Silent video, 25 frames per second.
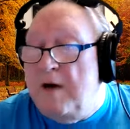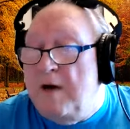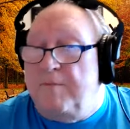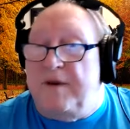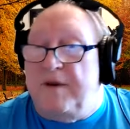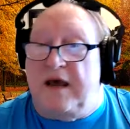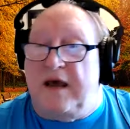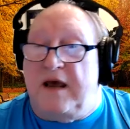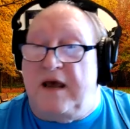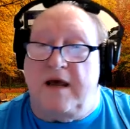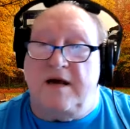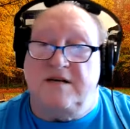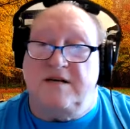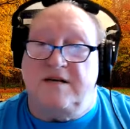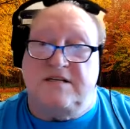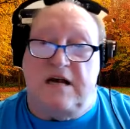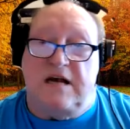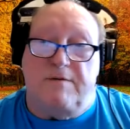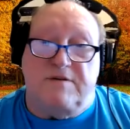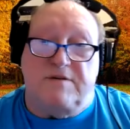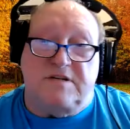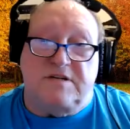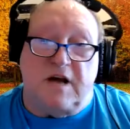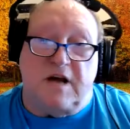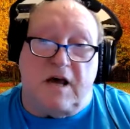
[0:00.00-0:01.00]
because he
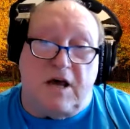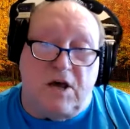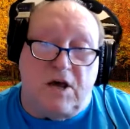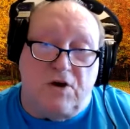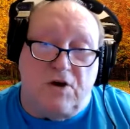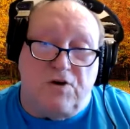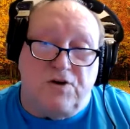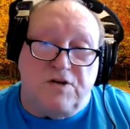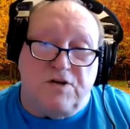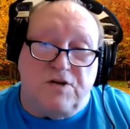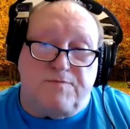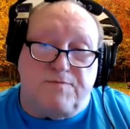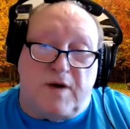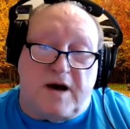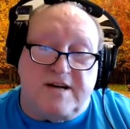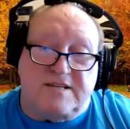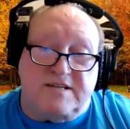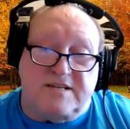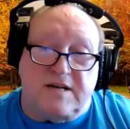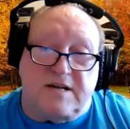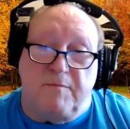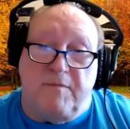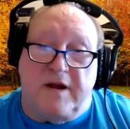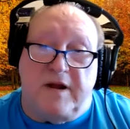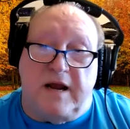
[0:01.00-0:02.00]
was accused by
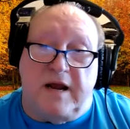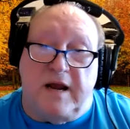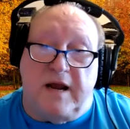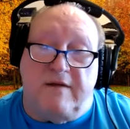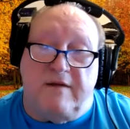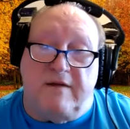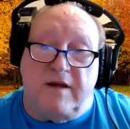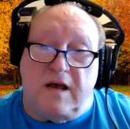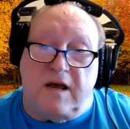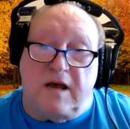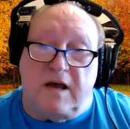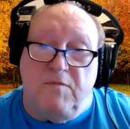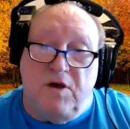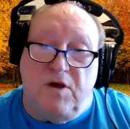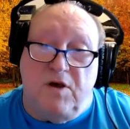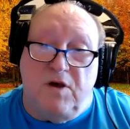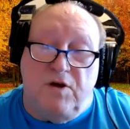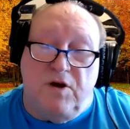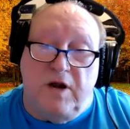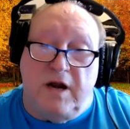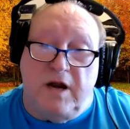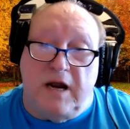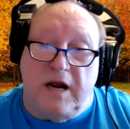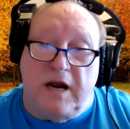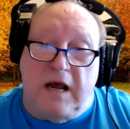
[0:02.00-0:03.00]
somebody in the
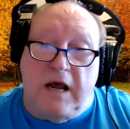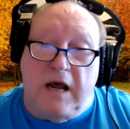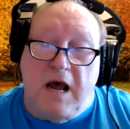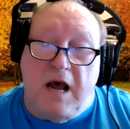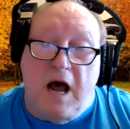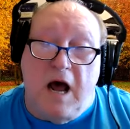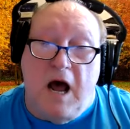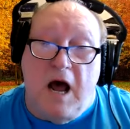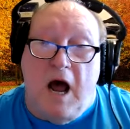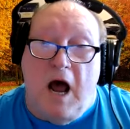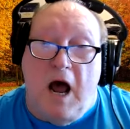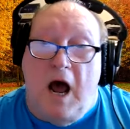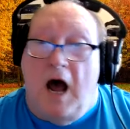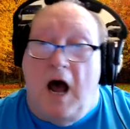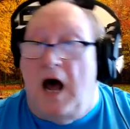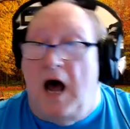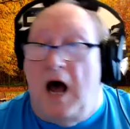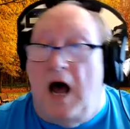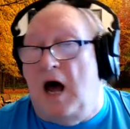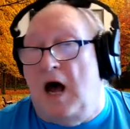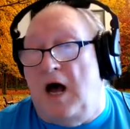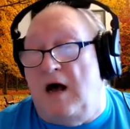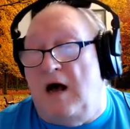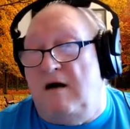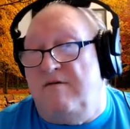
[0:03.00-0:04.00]
community
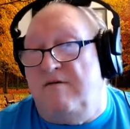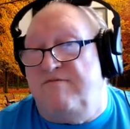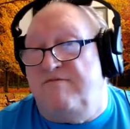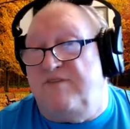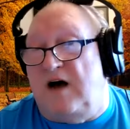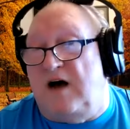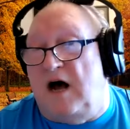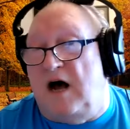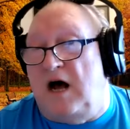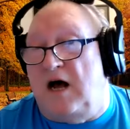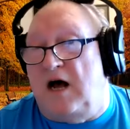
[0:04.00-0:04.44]
of